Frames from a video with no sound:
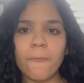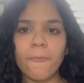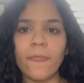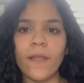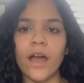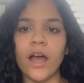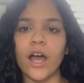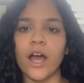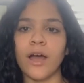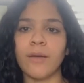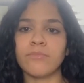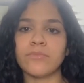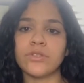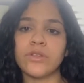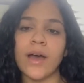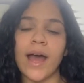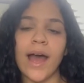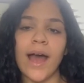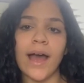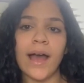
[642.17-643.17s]
um,
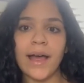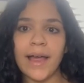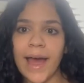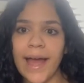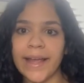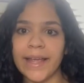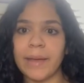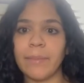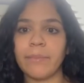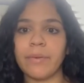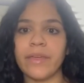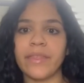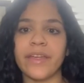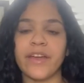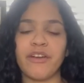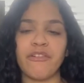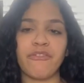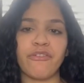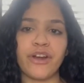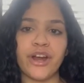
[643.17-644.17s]
so I, can be
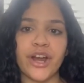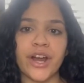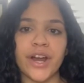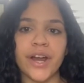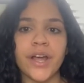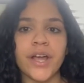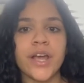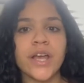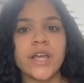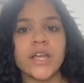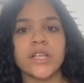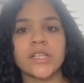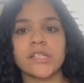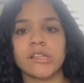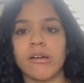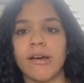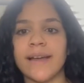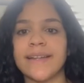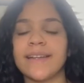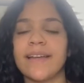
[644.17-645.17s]
there for her.
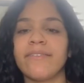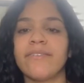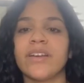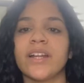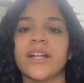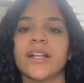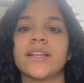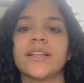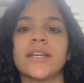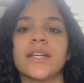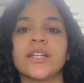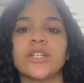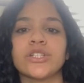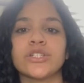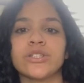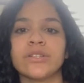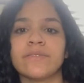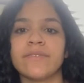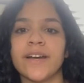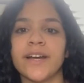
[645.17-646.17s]
So I definitely
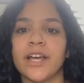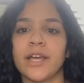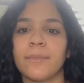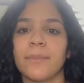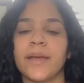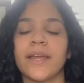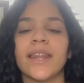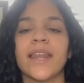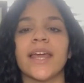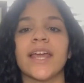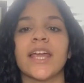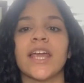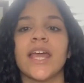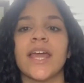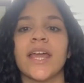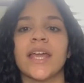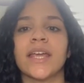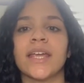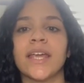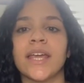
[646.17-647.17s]
do recommend like
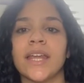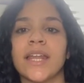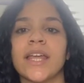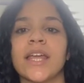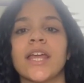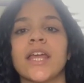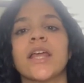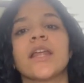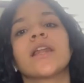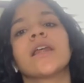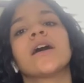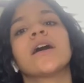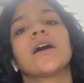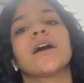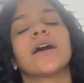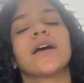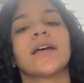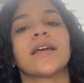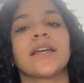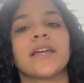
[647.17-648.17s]
getting in
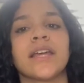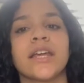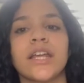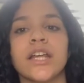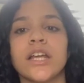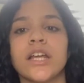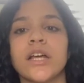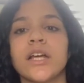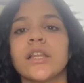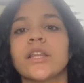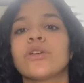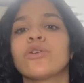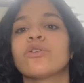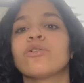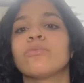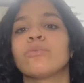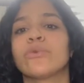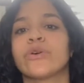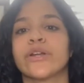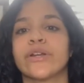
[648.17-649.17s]
a getting a
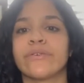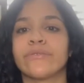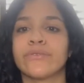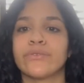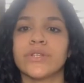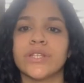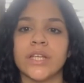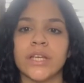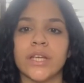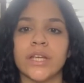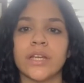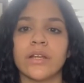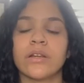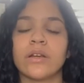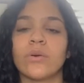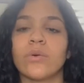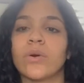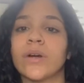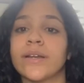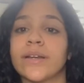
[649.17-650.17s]
little morning routine
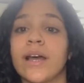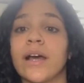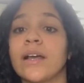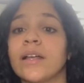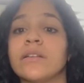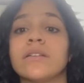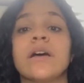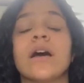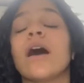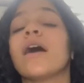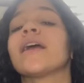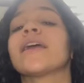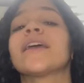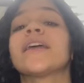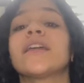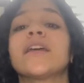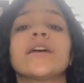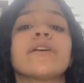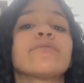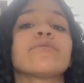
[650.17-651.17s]
or a, a
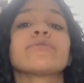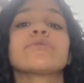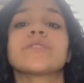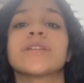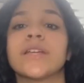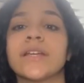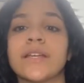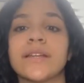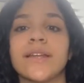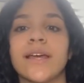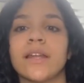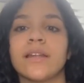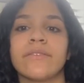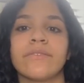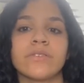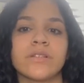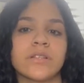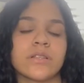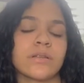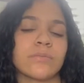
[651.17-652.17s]
getting a routine, not
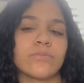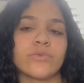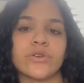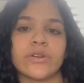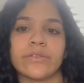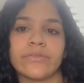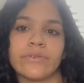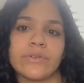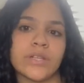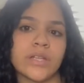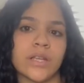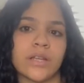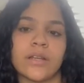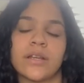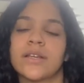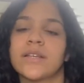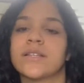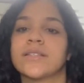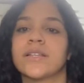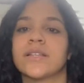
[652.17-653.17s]
even just a morning routine
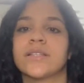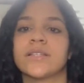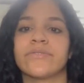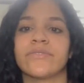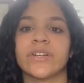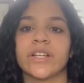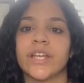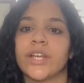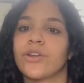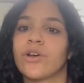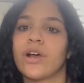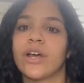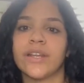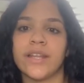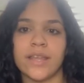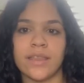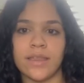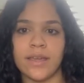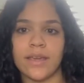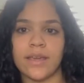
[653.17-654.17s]
because it's really an all
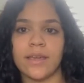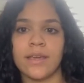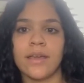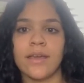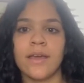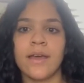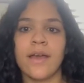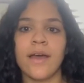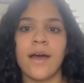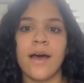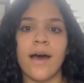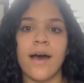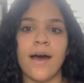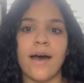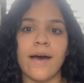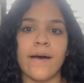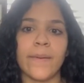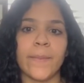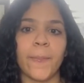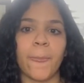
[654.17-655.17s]
day thing.
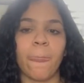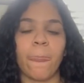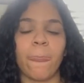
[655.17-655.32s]
Um,